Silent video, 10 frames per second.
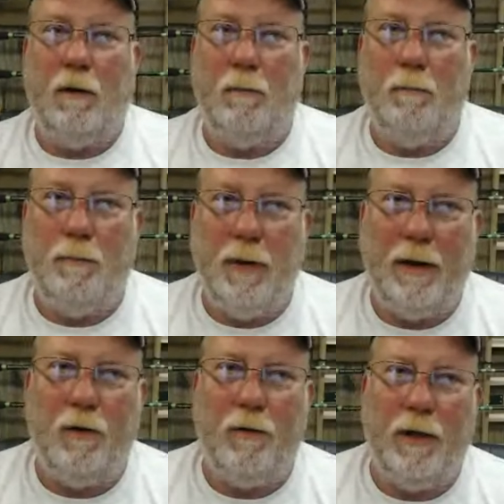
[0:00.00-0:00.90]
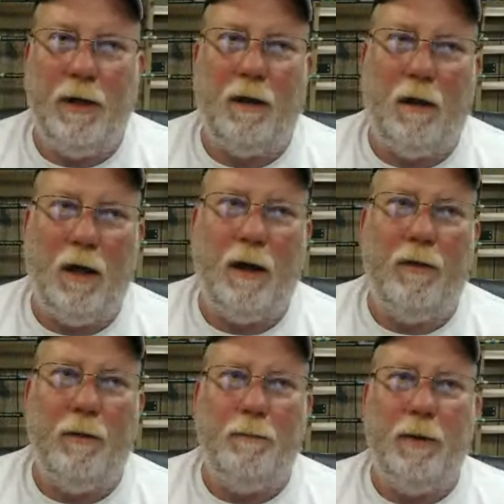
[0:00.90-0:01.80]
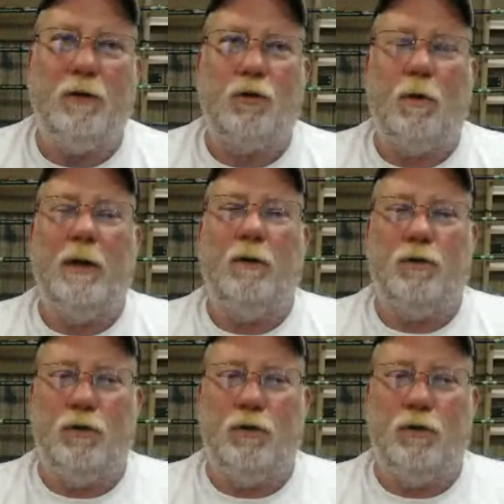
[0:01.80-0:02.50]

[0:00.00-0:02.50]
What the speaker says: better than a lot of the big trails